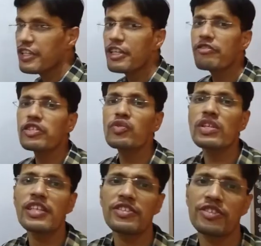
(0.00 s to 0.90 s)

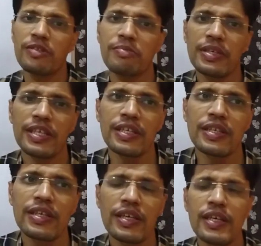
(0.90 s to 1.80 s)
individual decision making?
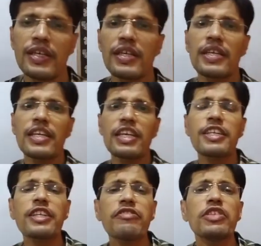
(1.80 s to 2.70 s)

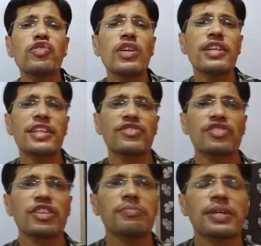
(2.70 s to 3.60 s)
Individual
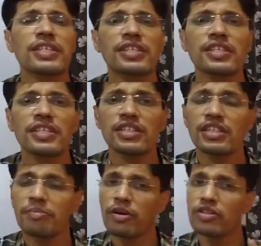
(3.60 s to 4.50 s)
decision making, in
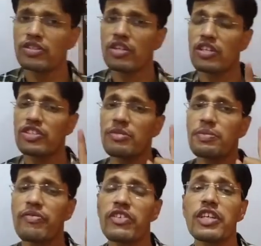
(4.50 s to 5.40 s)
the concept
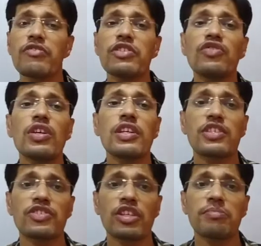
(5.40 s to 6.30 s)
of individual
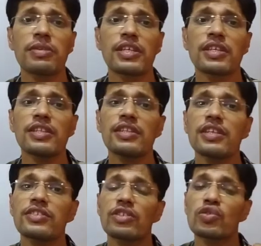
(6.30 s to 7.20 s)
decision making,
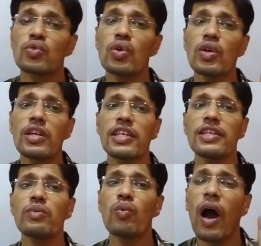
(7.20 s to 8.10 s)
there is solely
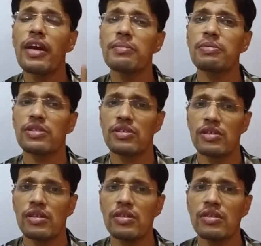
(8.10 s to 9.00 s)
one
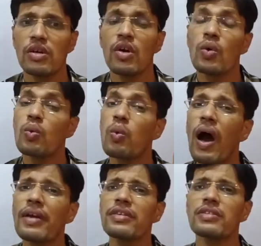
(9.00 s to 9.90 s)
person,
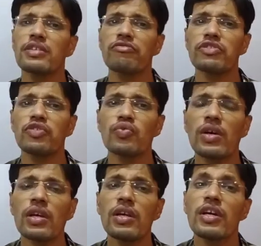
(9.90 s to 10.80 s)
one
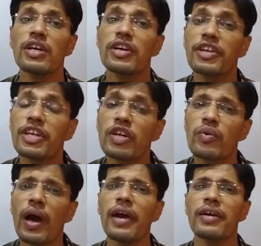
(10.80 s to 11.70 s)
individual
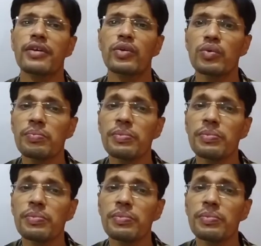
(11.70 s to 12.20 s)
required to